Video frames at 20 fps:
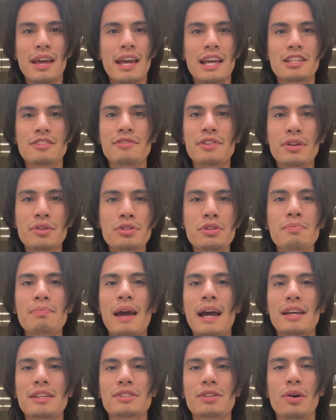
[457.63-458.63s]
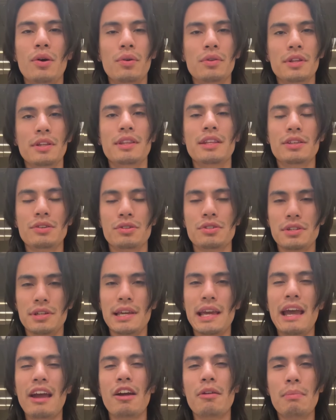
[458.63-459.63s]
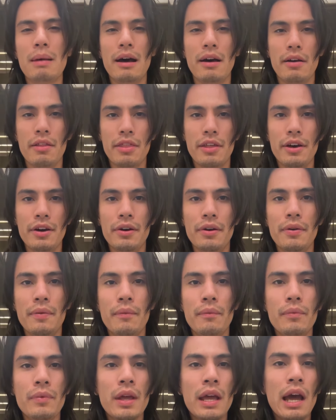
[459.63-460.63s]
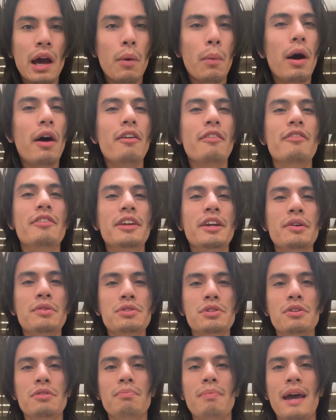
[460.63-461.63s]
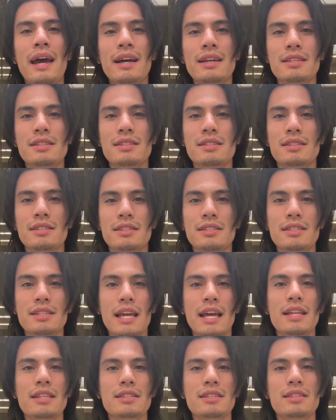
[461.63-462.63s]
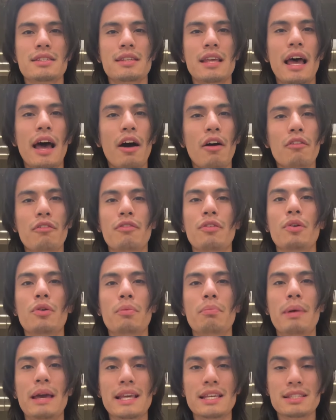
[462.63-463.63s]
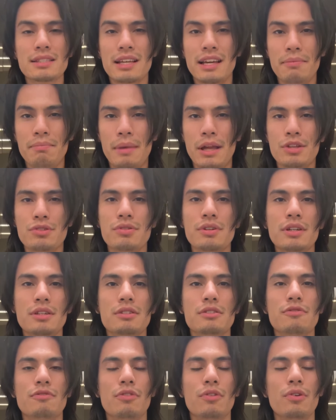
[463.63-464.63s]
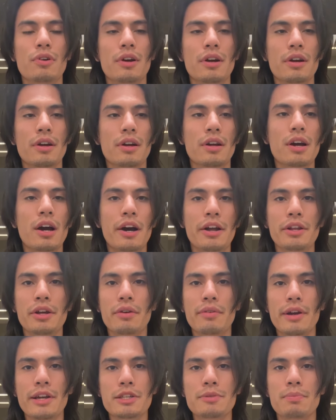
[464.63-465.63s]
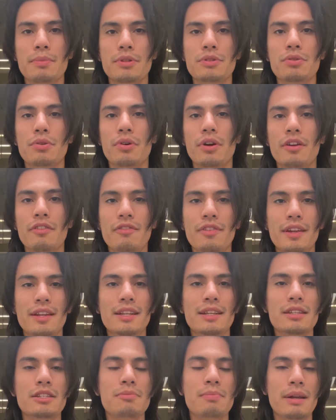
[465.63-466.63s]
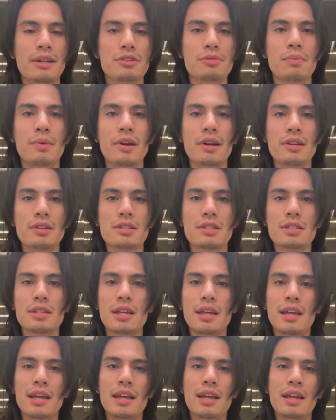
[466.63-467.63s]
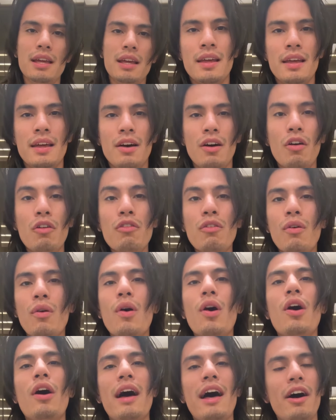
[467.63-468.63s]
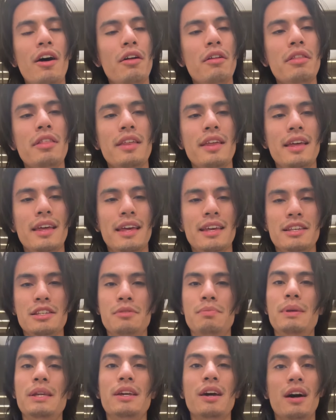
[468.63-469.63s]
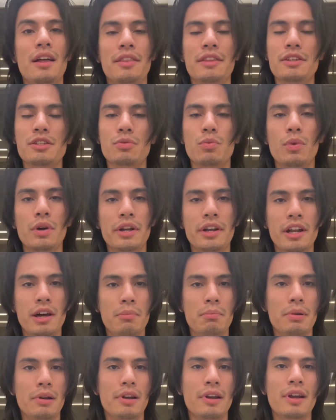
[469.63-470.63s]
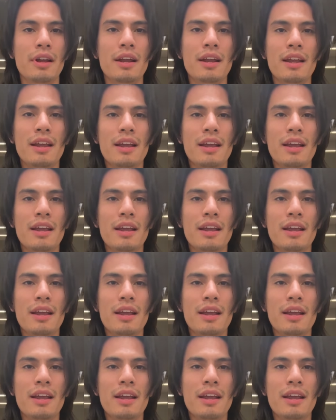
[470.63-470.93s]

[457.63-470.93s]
Is VO2 max the only thing you should care about though? While VO2 max sets helpful baseline metrics for cardiorespiratory fitness benchmarks, overall health is beyond this one number.